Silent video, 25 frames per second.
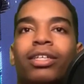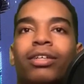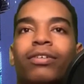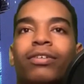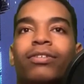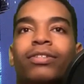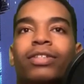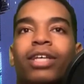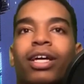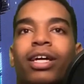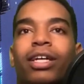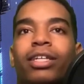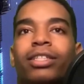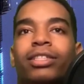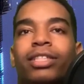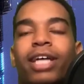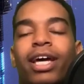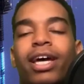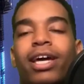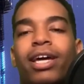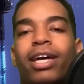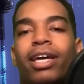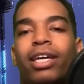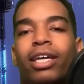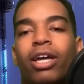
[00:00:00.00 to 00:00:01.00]
it was like,
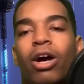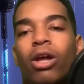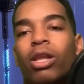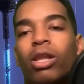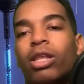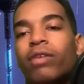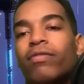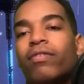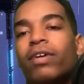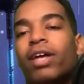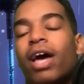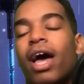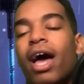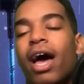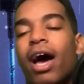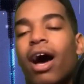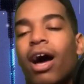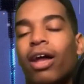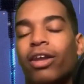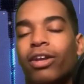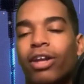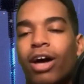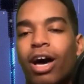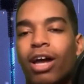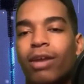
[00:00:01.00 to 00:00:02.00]
dang, y'all even
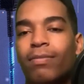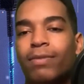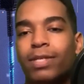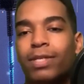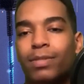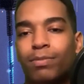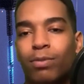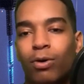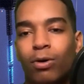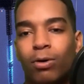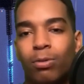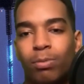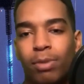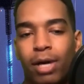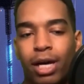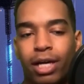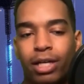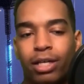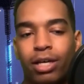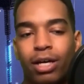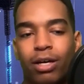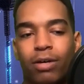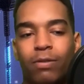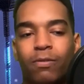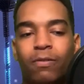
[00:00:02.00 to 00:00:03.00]
had Anonymous pull
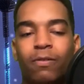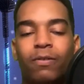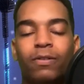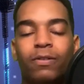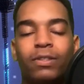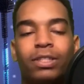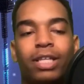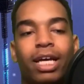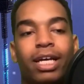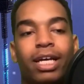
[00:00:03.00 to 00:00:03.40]
back up. I was